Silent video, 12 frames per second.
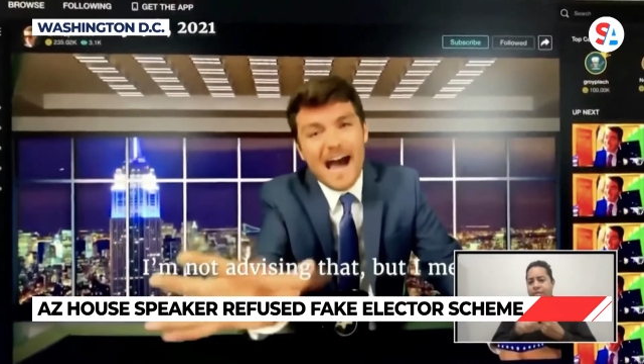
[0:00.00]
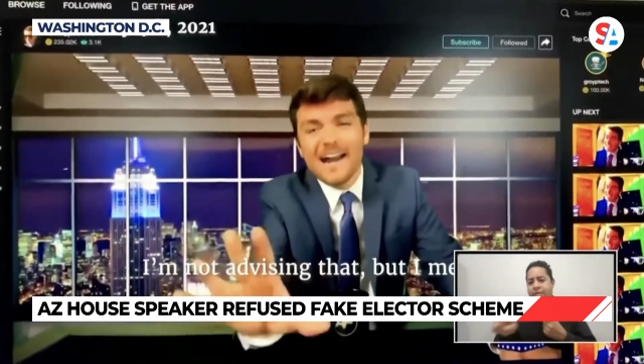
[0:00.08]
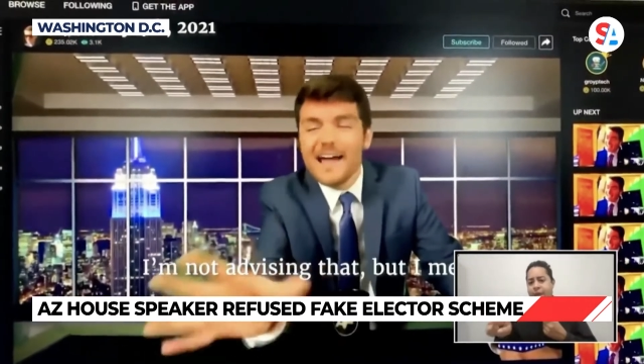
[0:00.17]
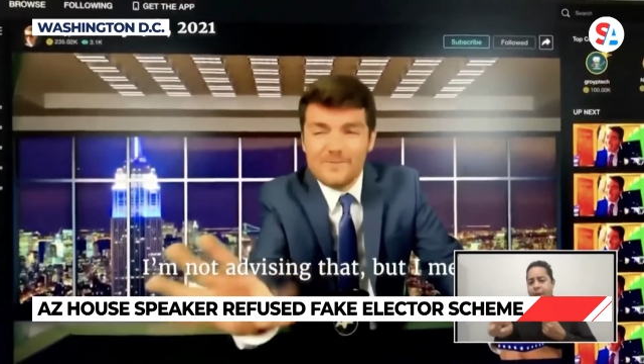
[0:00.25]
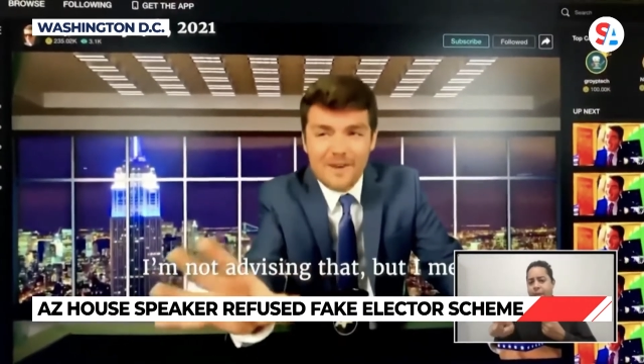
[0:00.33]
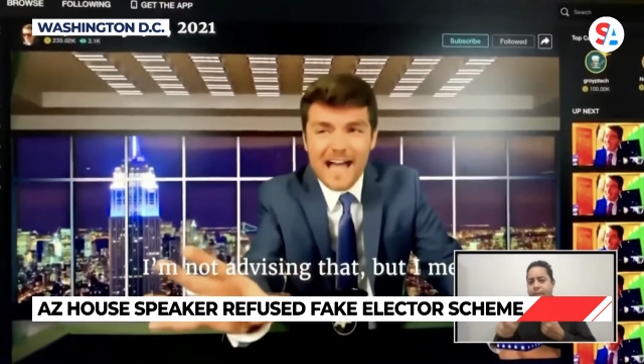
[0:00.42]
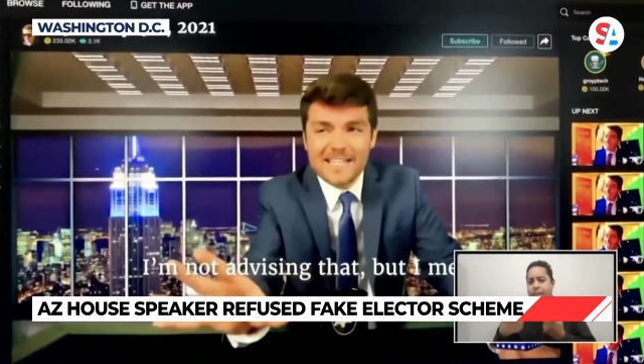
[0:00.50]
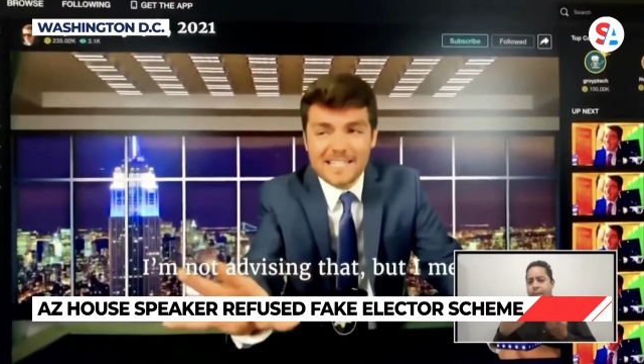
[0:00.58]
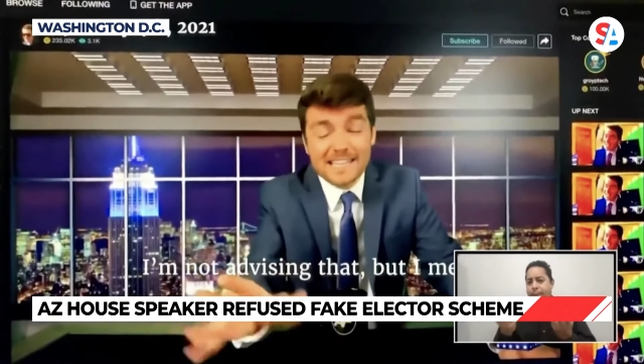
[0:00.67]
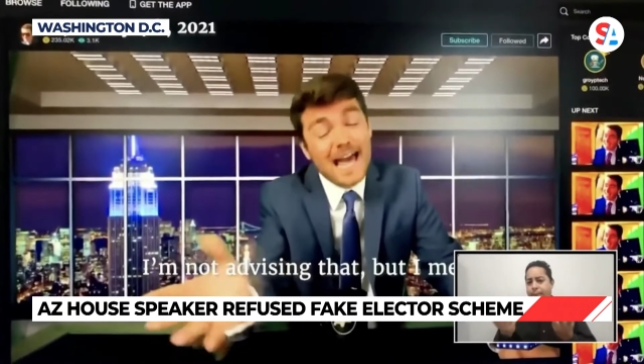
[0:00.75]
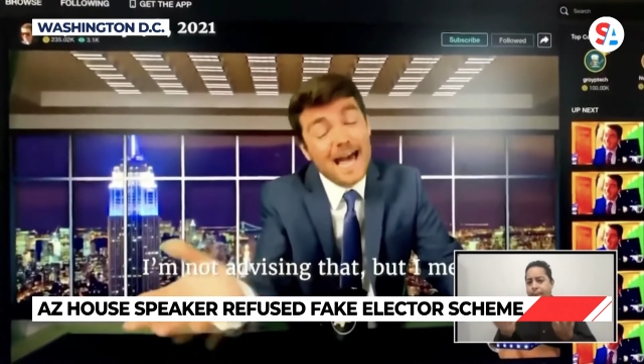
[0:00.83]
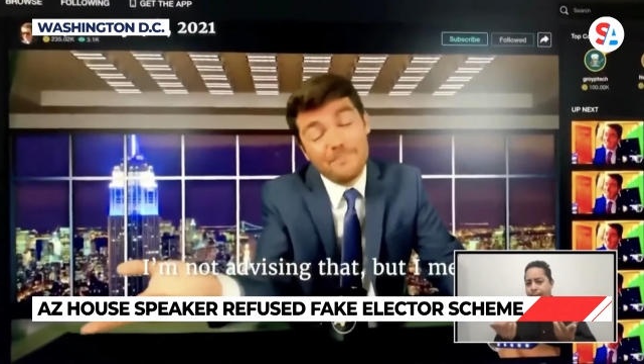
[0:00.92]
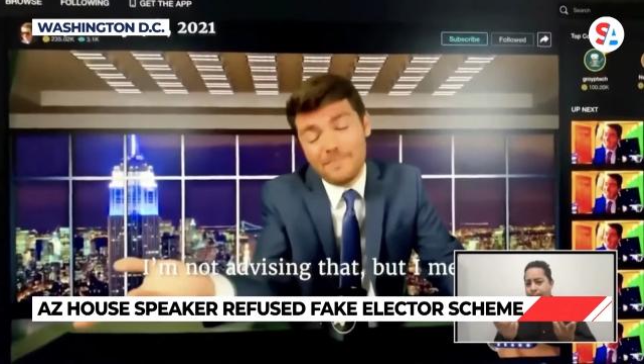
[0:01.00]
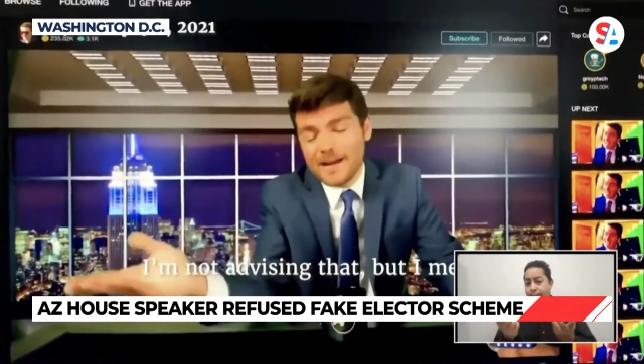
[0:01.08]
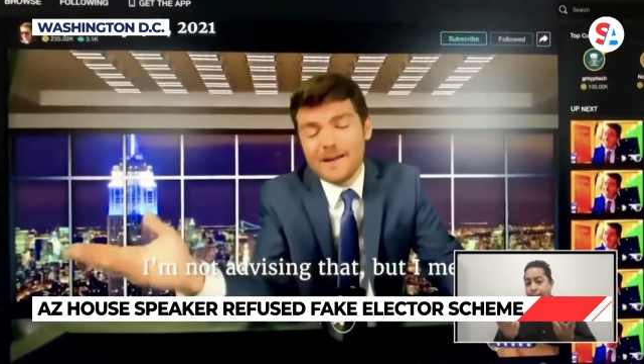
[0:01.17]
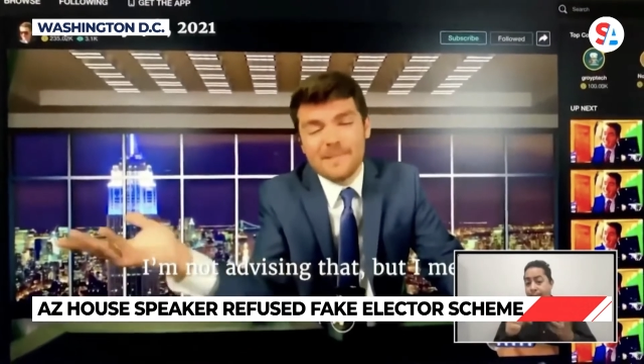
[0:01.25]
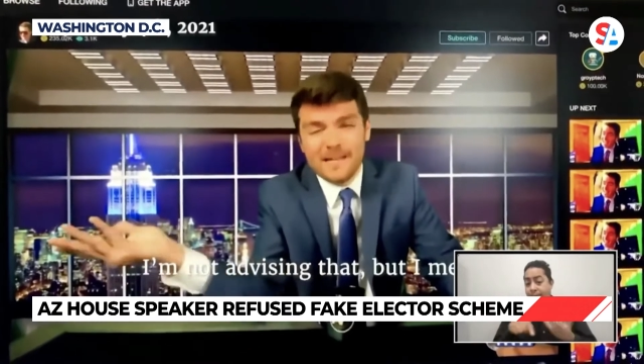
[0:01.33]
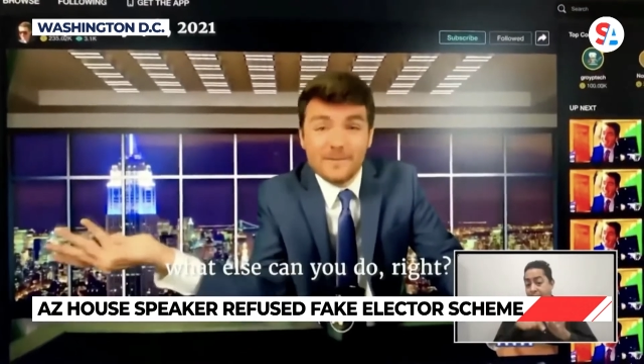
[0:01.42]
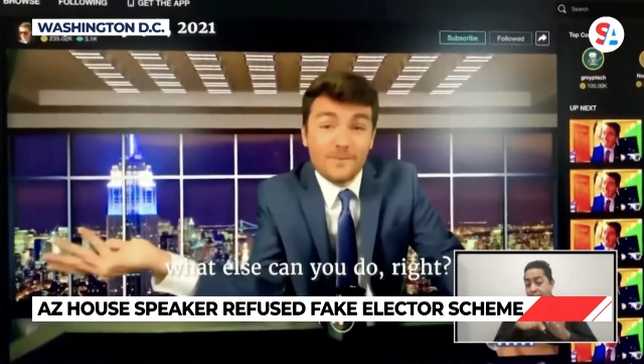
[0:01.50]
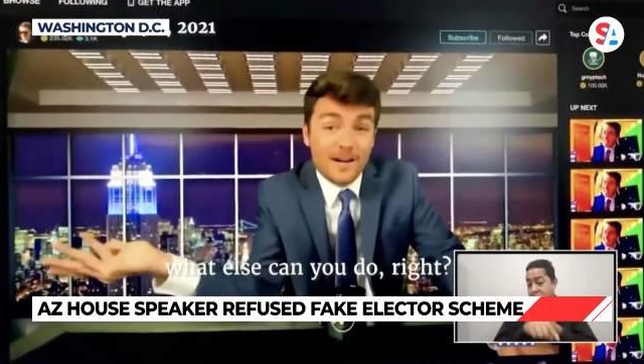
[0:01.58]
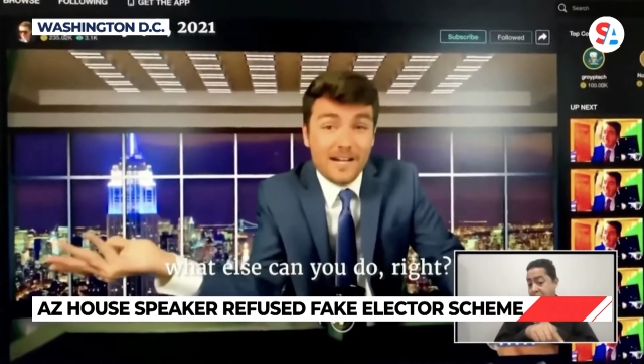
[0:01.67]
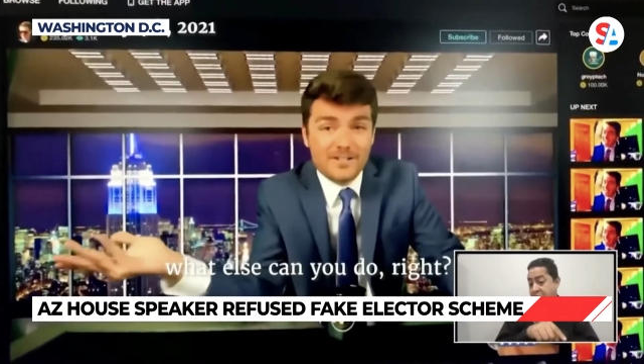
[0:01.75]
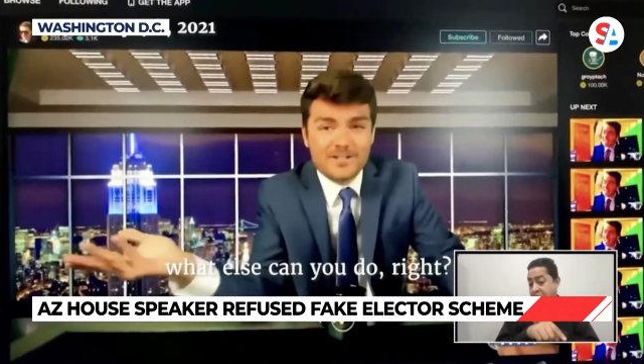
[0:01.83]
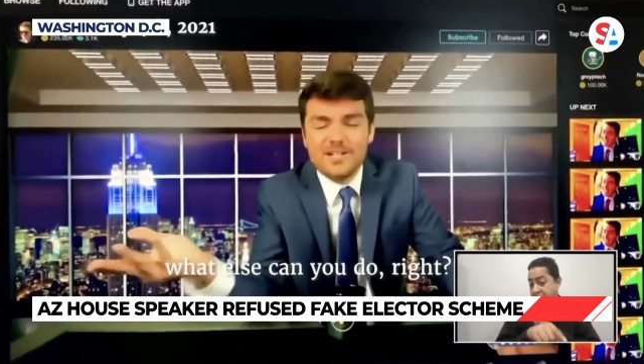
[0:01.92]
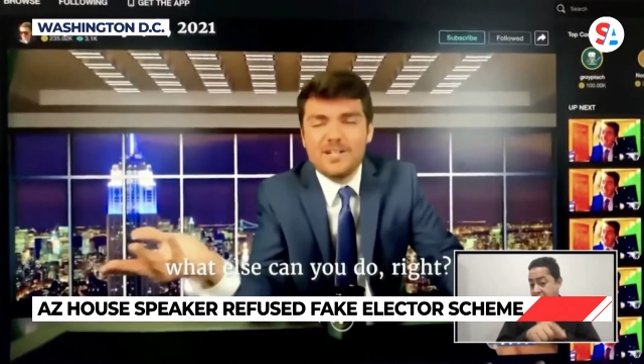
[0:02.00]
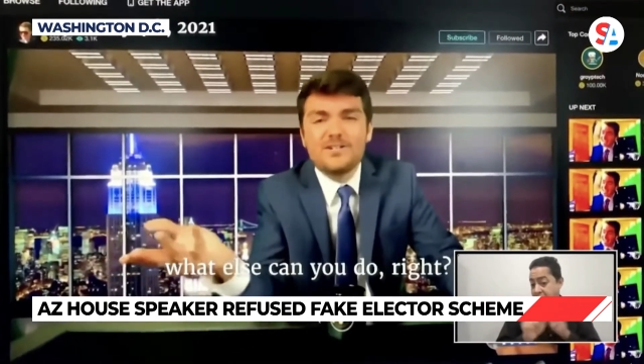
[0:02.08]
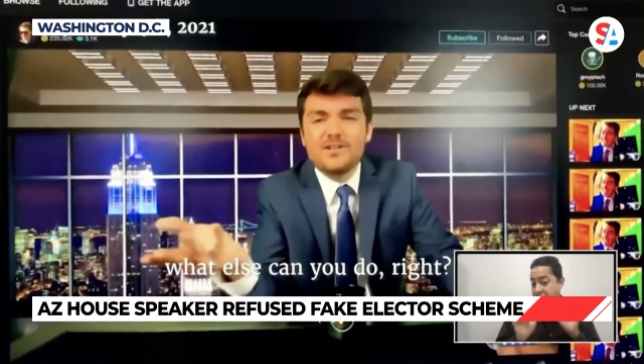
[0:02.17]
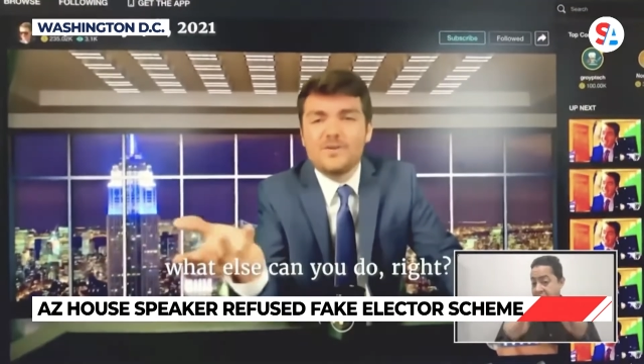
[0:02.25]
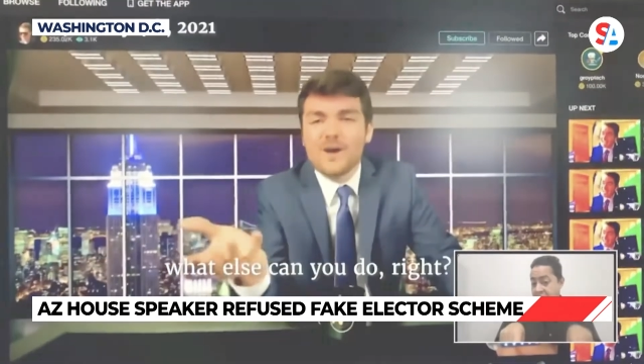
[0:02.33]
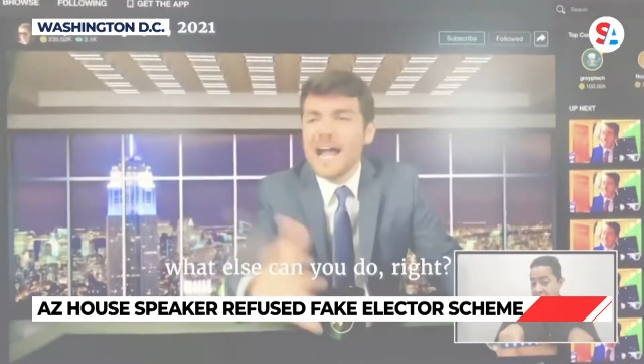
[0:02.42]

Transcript: I'm not advising that, but I mean, what else can you do,